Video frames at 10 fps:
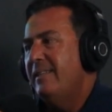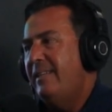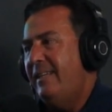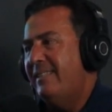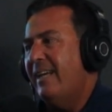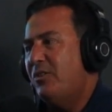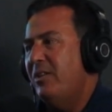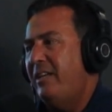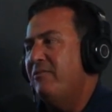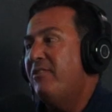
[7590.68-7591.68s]
He has
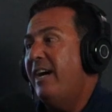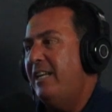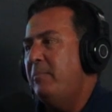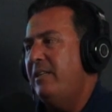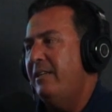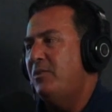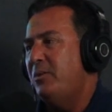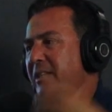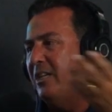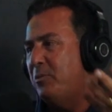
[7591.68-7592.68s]
actually invited me into
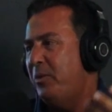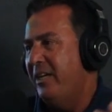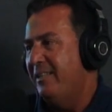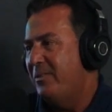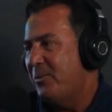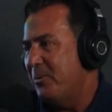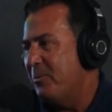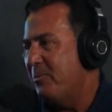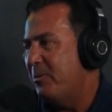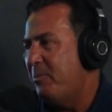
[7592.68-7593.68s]
ESPN
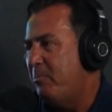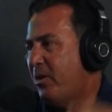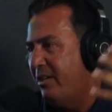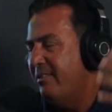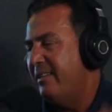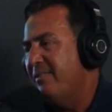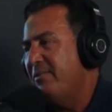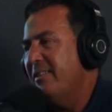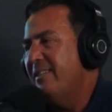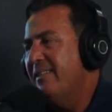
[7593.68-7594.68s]
to be part of like
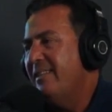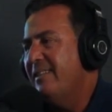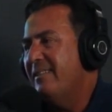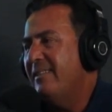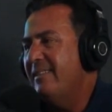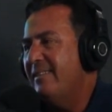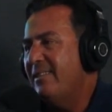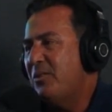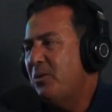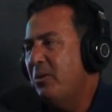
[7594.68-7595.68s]

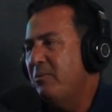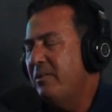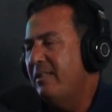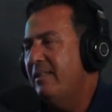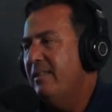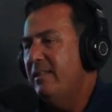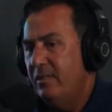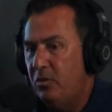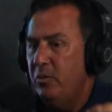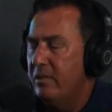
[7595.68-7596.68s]
a show with
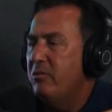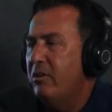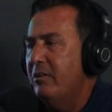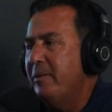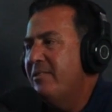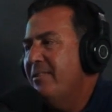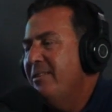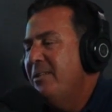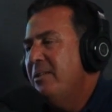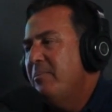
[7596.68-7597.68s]
during the tournaments,
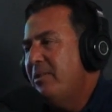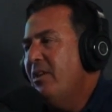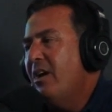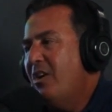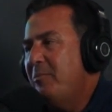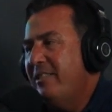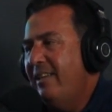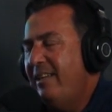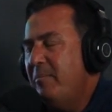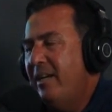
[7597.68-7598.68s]
but not
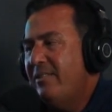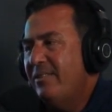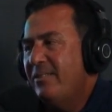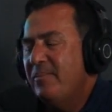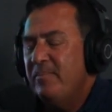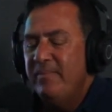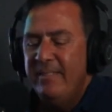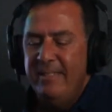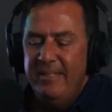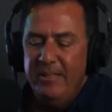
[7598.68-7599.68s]
commentating matches.
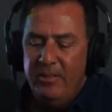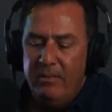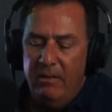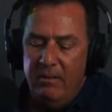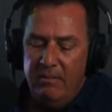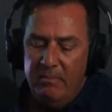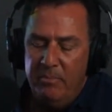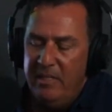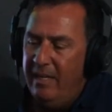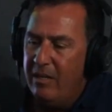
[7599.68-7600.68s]
So,
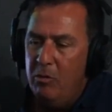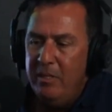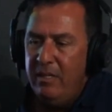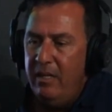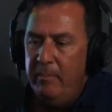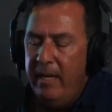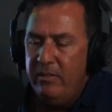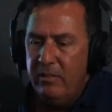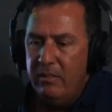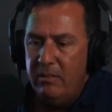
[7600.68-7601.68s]
but yeah, commentating
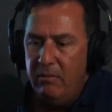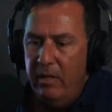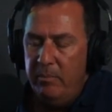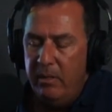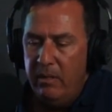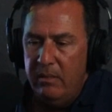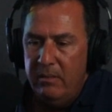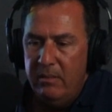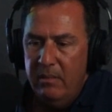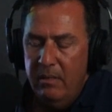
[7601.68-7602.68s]
matches is great
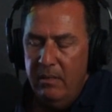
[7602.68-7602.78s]
because,